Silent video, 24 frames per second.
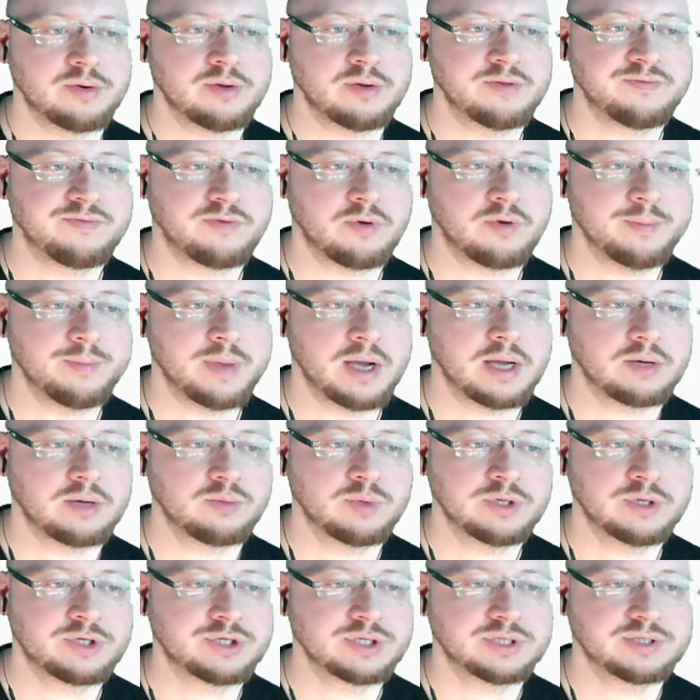format,
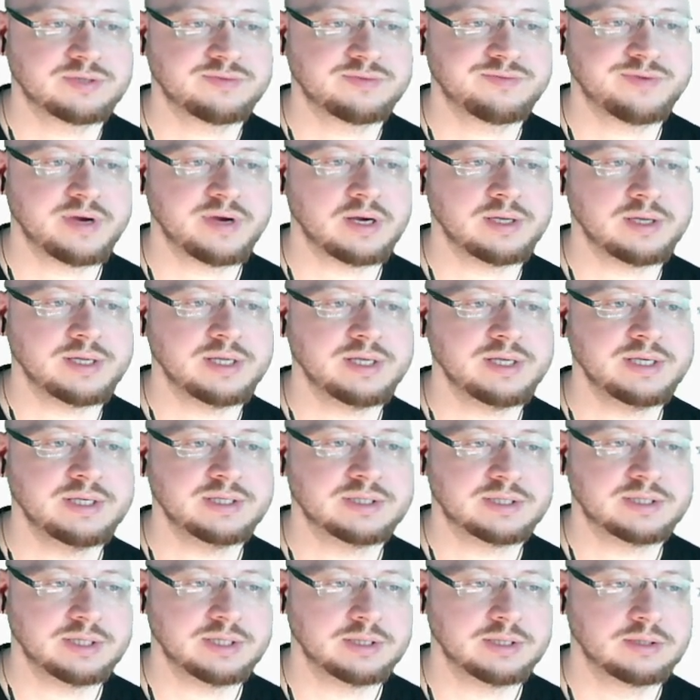which is fairly
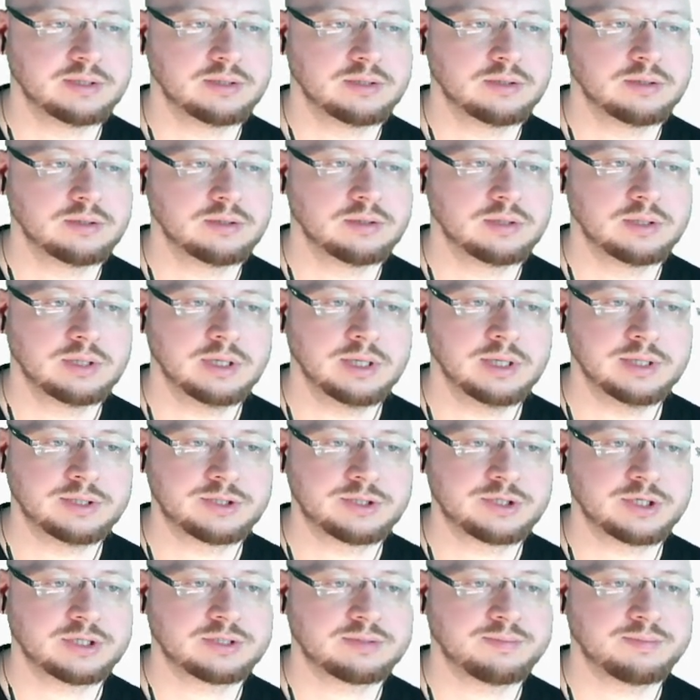easy. It's
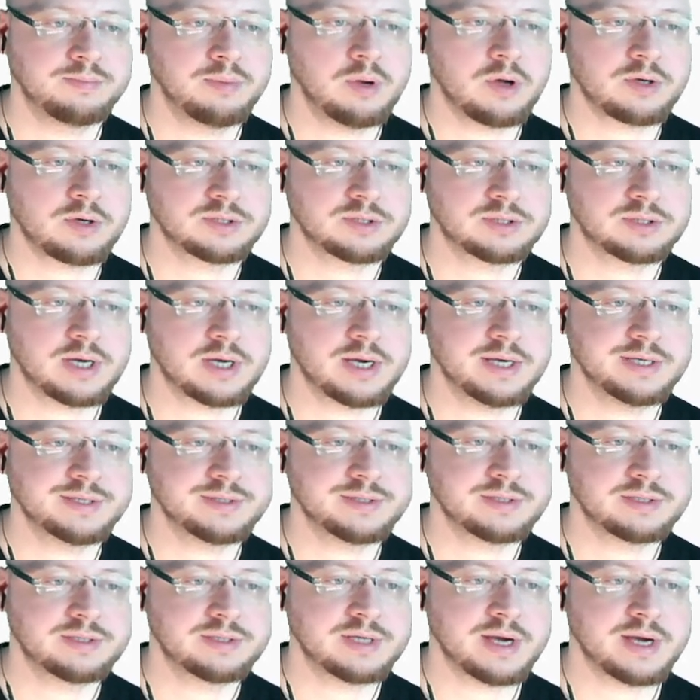just block
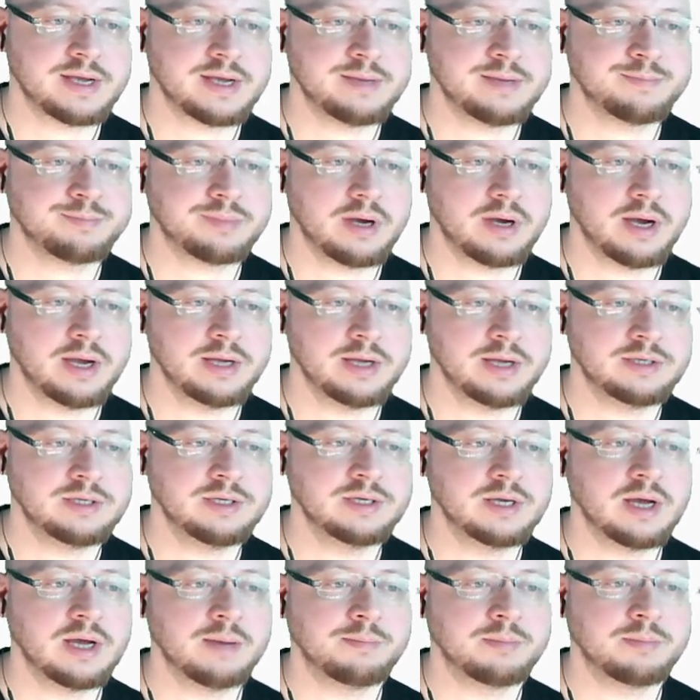size, type, ID
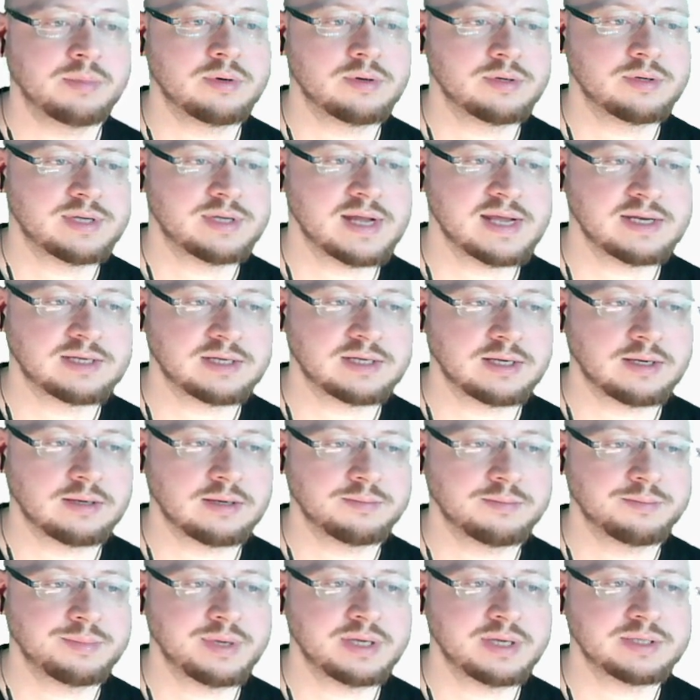number, data,
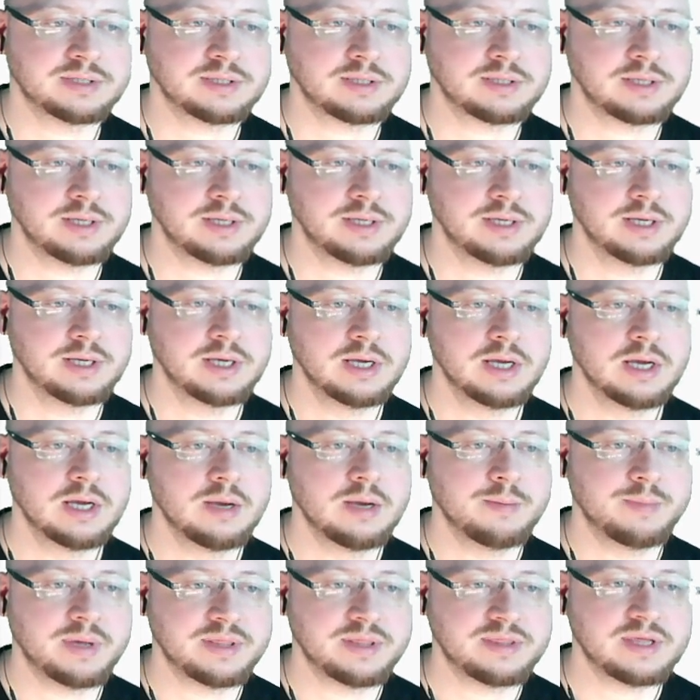basically.
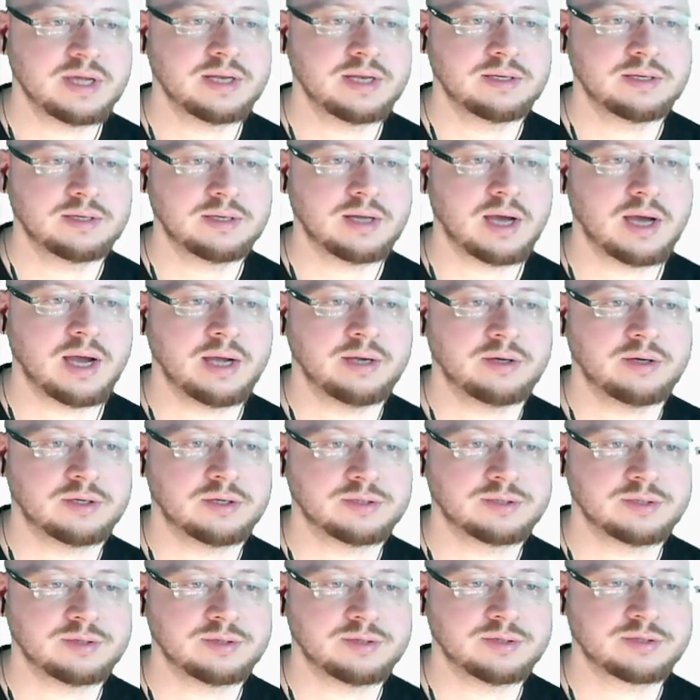But then I
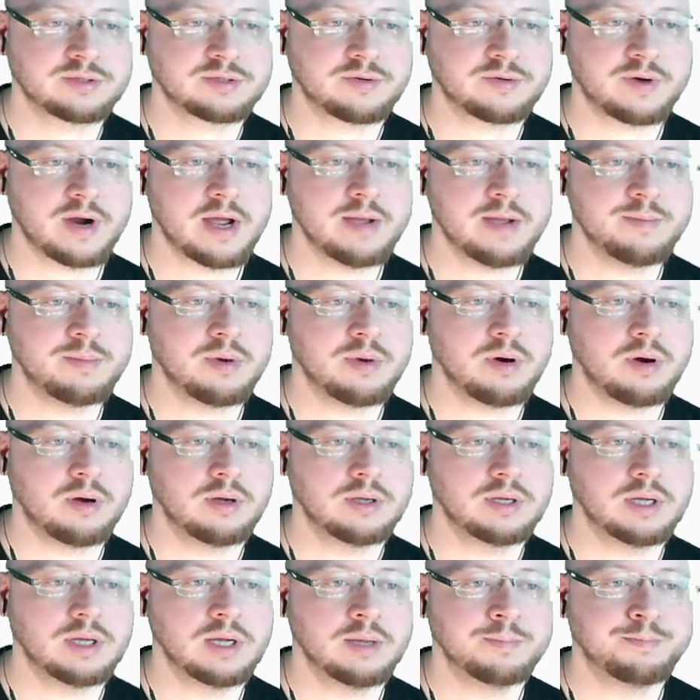also describe
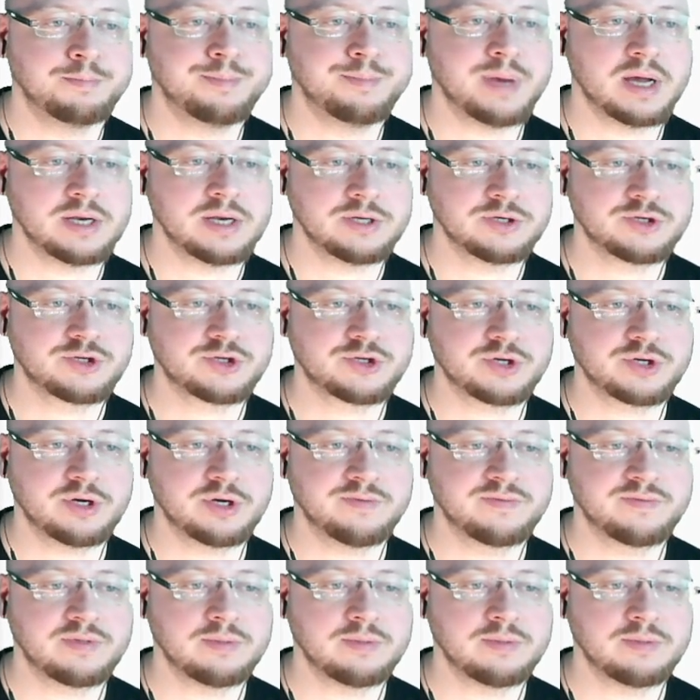a bunch of the